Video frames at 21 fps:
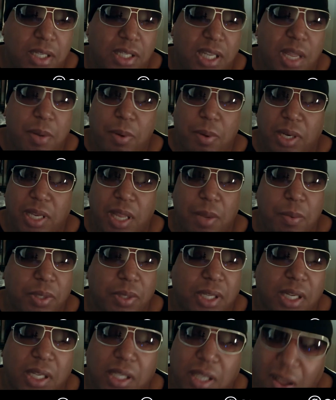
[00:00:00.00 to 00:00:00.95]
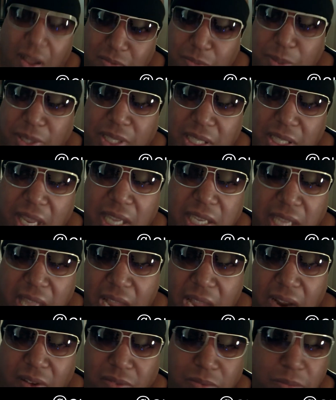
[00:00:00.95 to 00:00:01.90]
They want the government to take
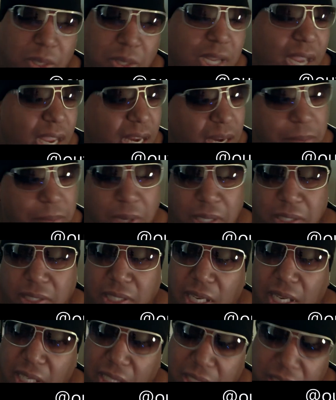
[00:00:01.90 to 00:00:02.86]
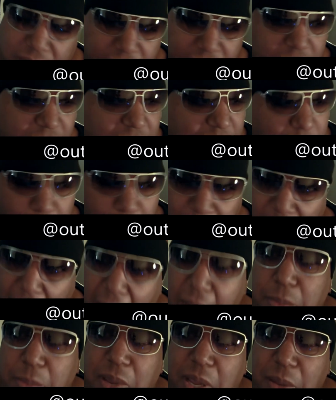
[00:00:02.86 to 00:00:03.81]
care of them. And I'm not saying it's just
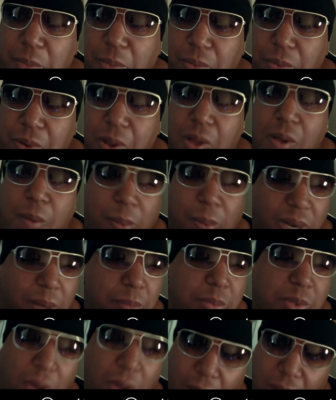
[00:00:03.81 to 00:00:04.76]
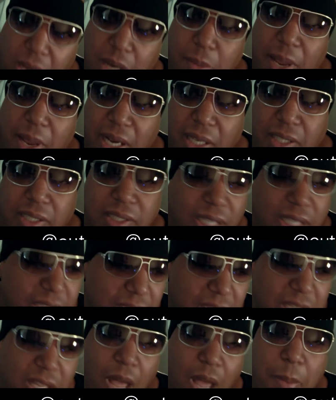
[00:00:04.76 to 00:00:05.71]
black people, but I'm talking about it because
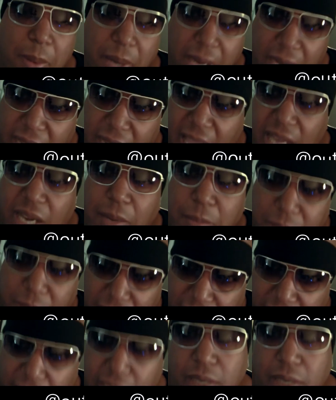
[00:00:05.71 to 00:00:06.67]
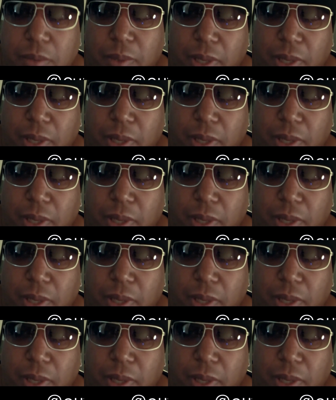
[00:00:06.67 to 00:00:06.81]
that's the topic at hand I'm dealing